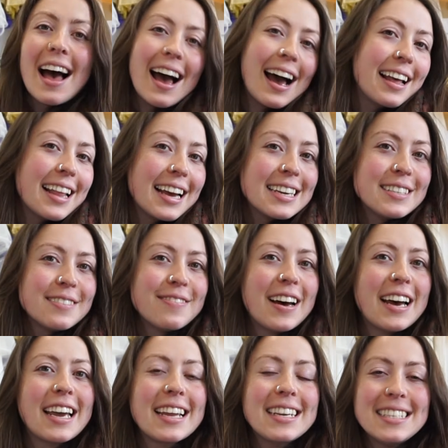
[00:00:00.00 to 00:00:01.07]
I like to
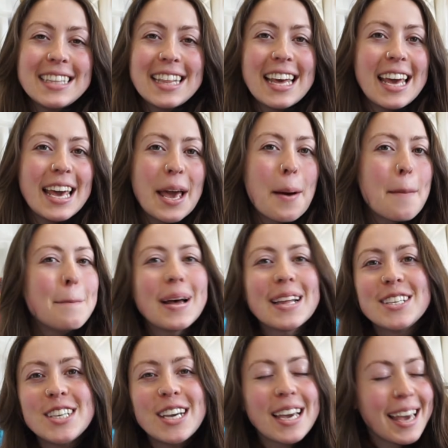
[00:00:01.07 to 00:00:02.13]
find the
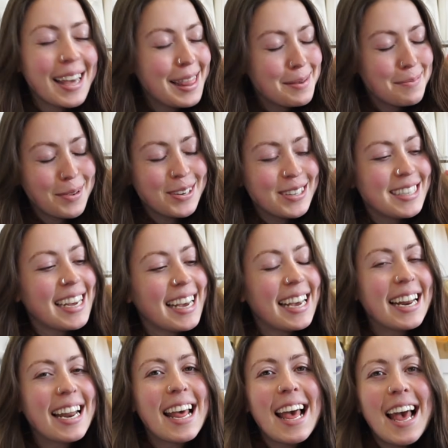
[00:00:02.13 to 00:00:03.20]
magic in the
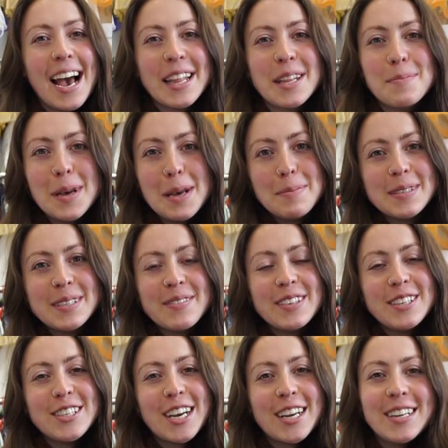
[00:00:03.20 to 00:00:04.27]
mundane, and the purpose of
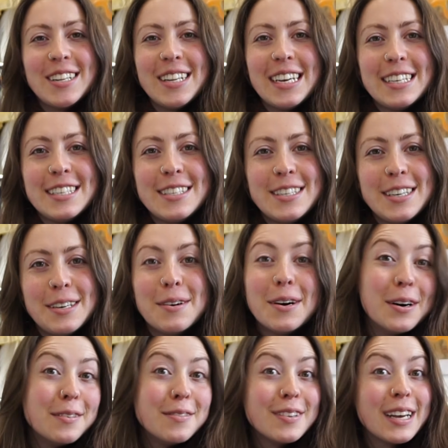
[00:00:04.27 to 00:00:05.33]
this channel is to
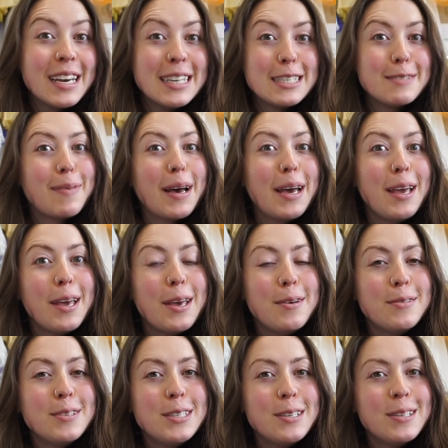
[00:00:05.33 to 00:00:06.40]
hopefully inspire you to do